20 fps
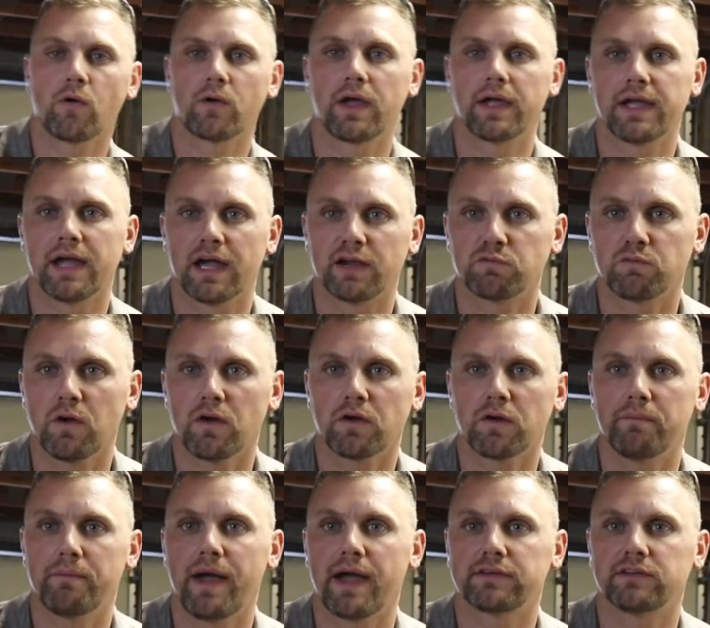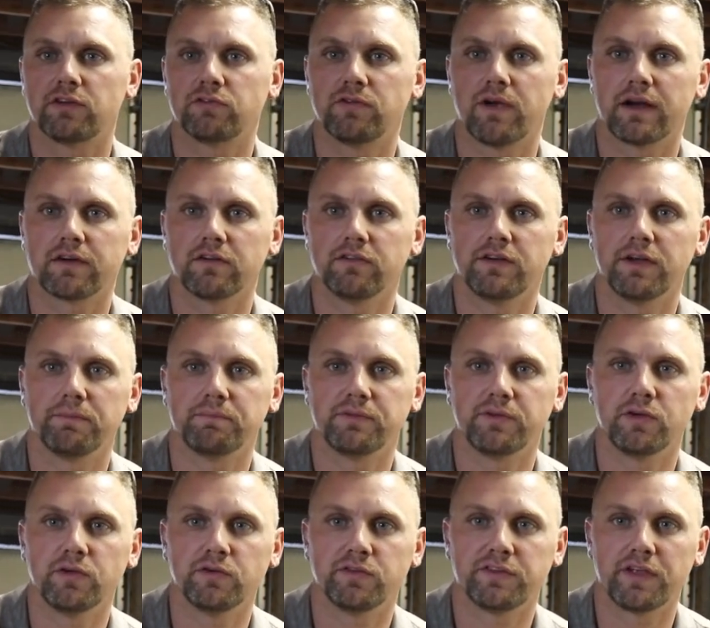Okay guys, welcome back to Tractor Tip
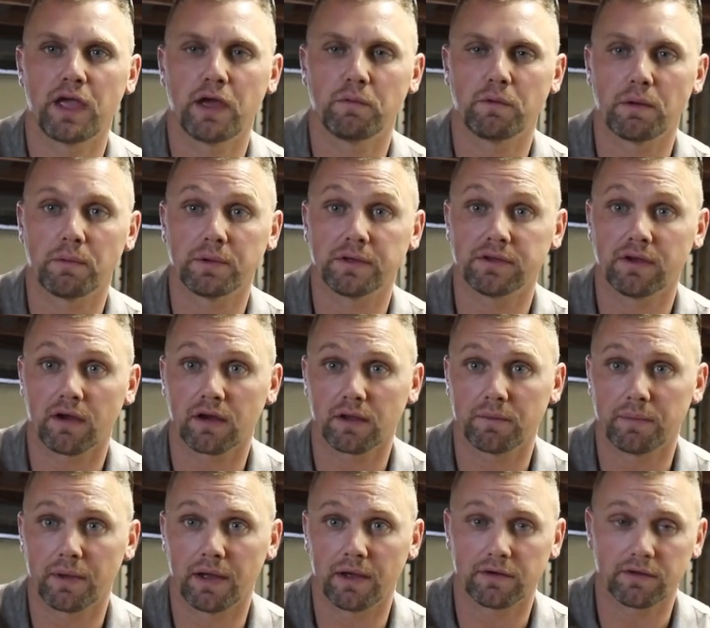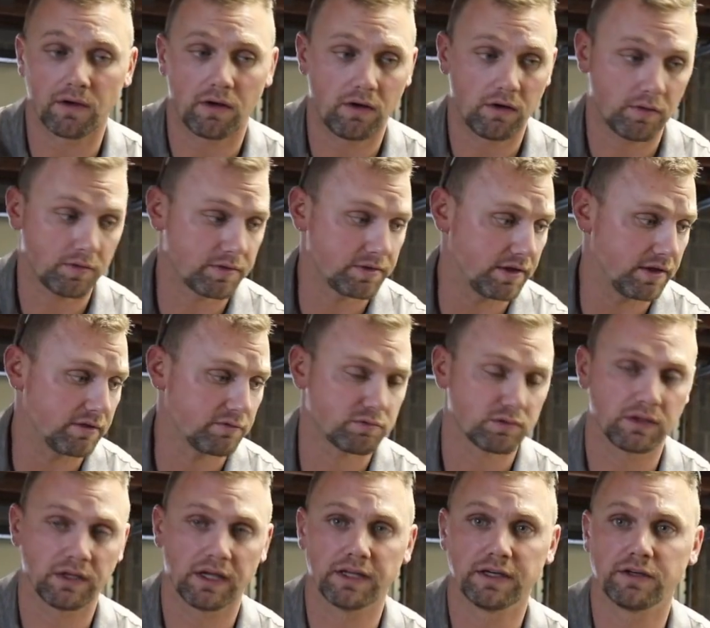Tuesday, where we talk about all
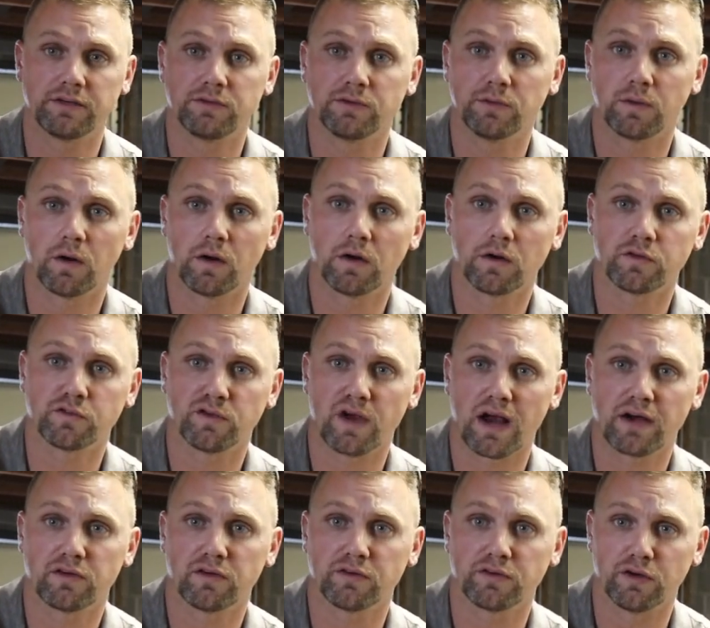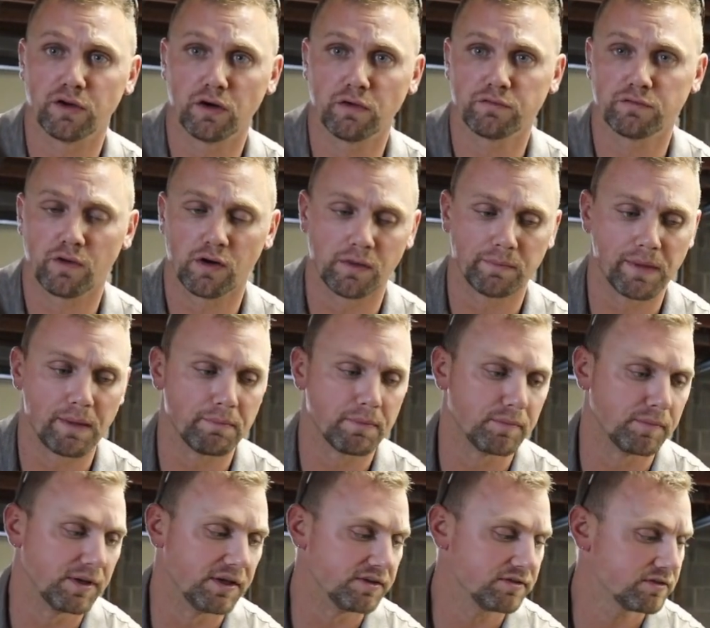things related to our tractors and our farm
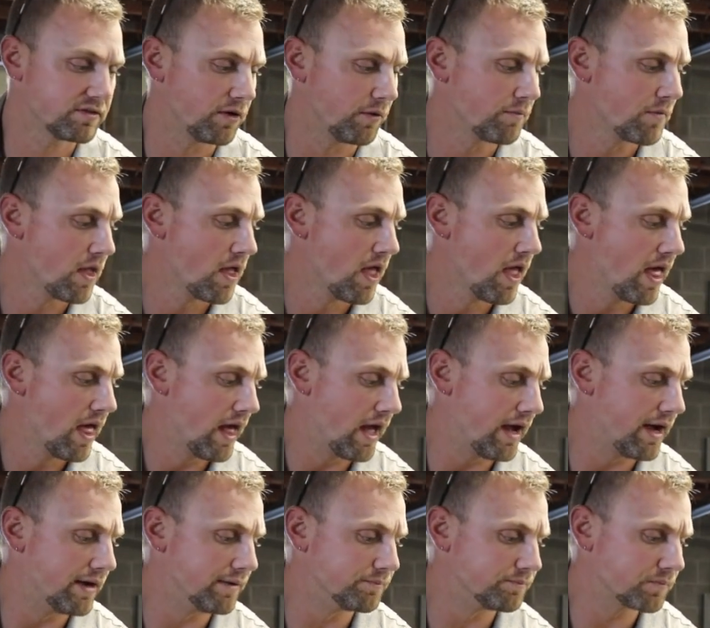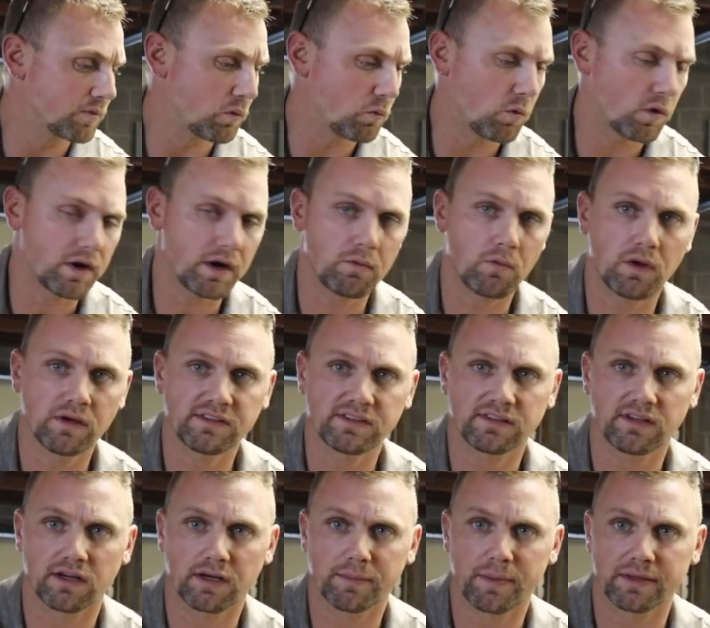implements. So what I want to
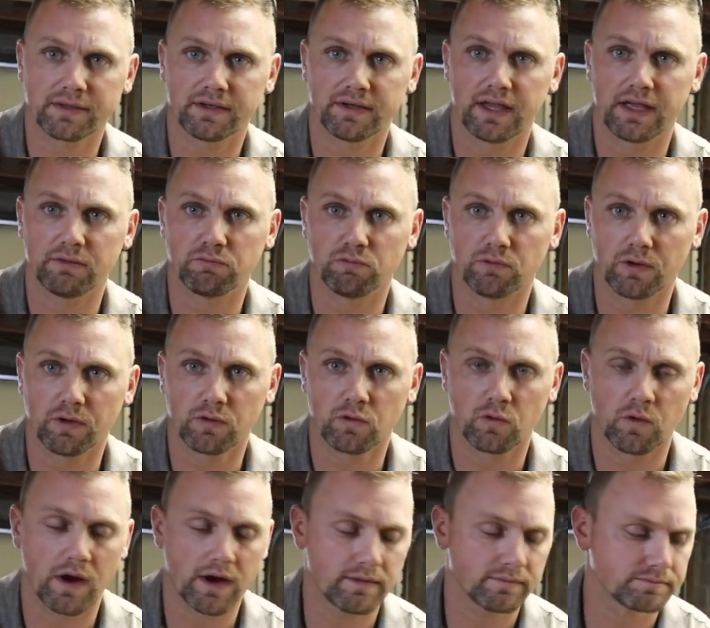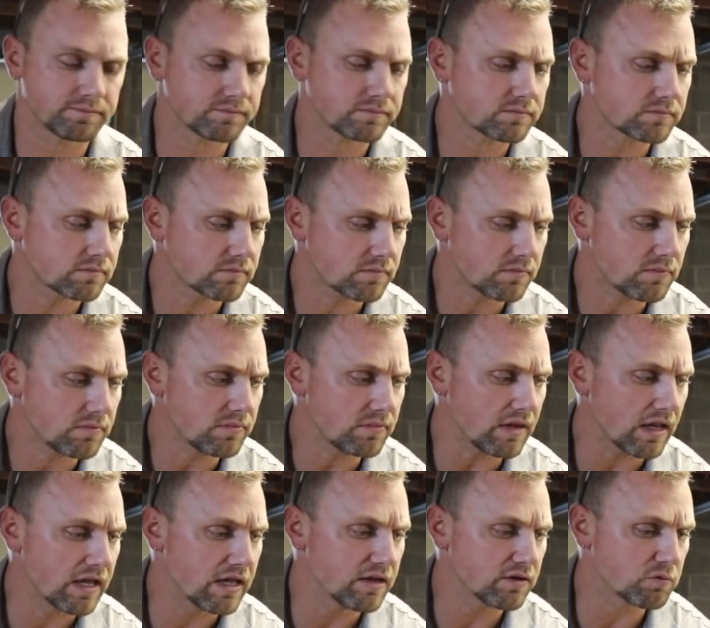talk about today real quick
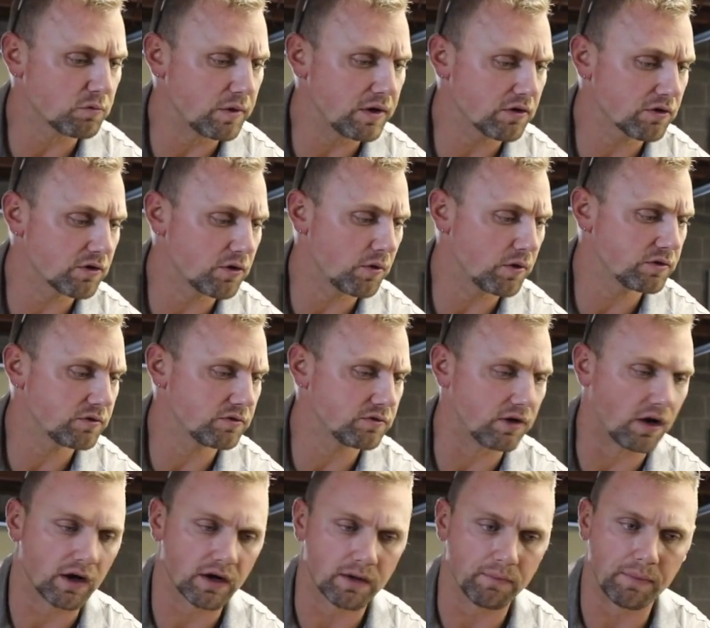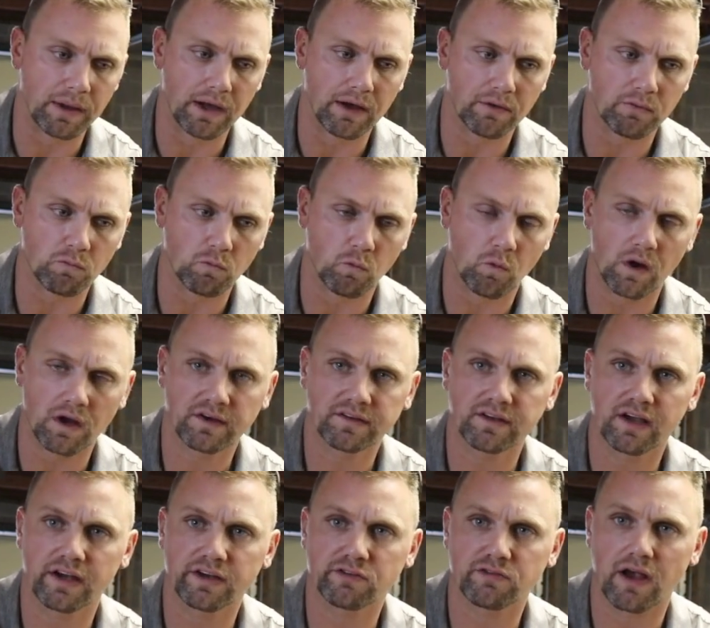is we are going to talk about what
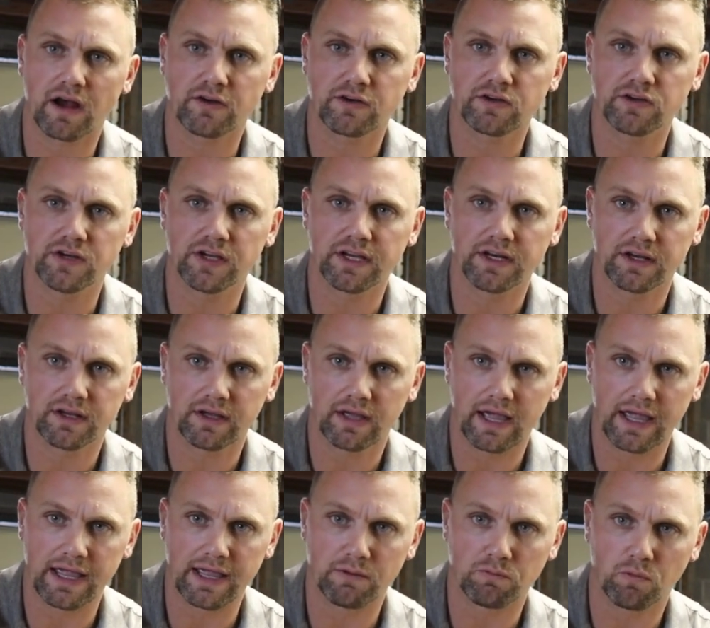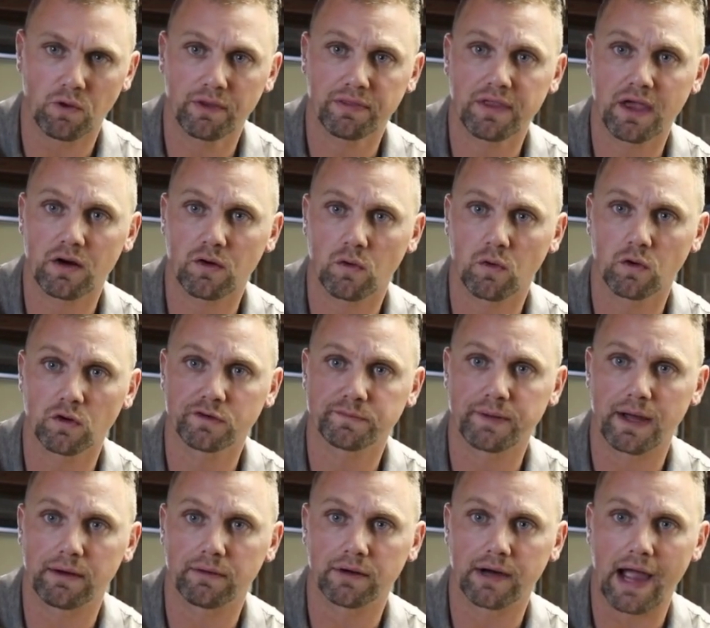size tractor you need and what that
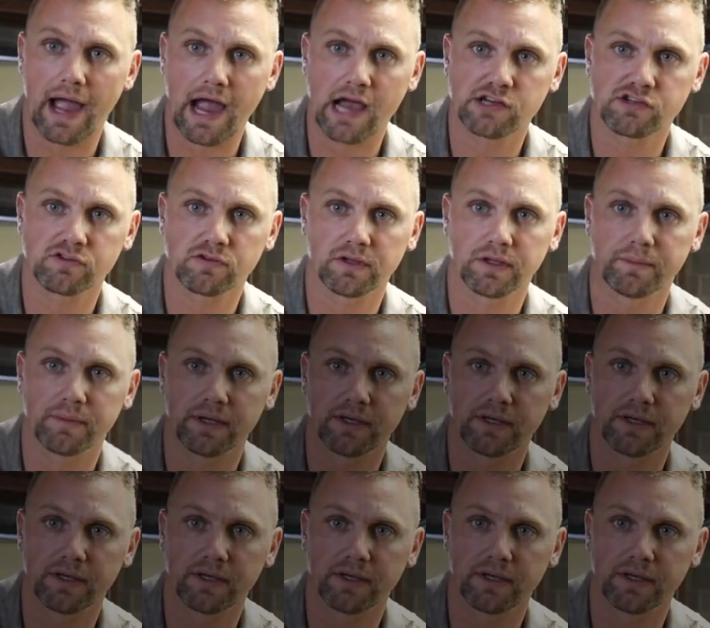horsepower actually